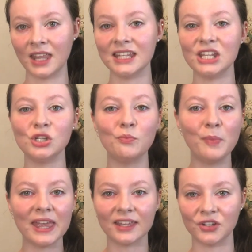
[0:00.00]
Did you
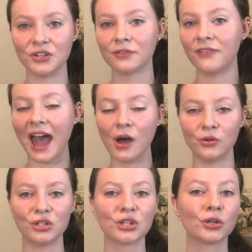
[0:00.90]
build,
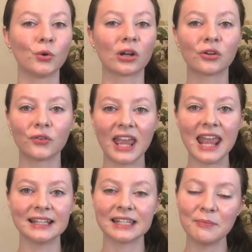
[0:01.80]
found, or
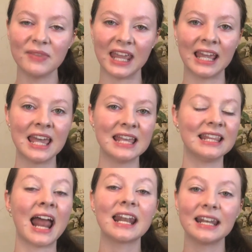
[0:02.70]
create something that
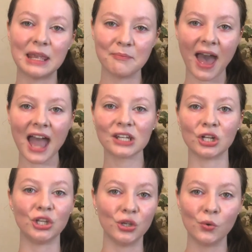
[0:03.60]
had an impact
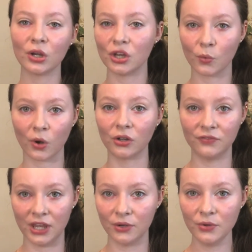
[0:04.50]
on you or your
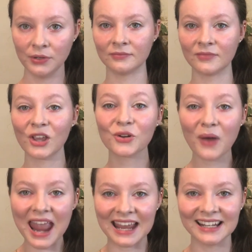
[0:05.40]
worldview?
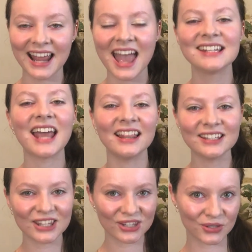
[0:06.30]
Great! Tell us
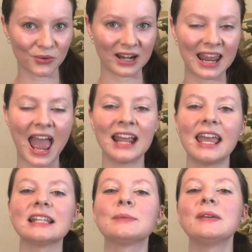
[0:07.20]
the story and
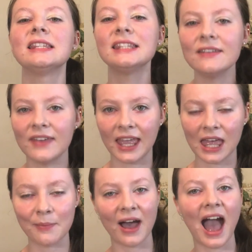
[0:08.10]
get specific
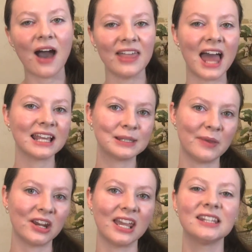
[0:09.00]
about how that
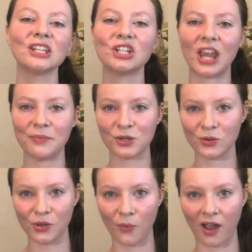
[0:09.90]
experience shaped who
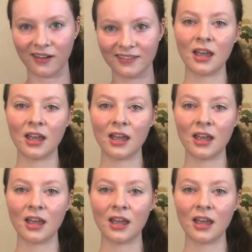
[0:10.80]
you are.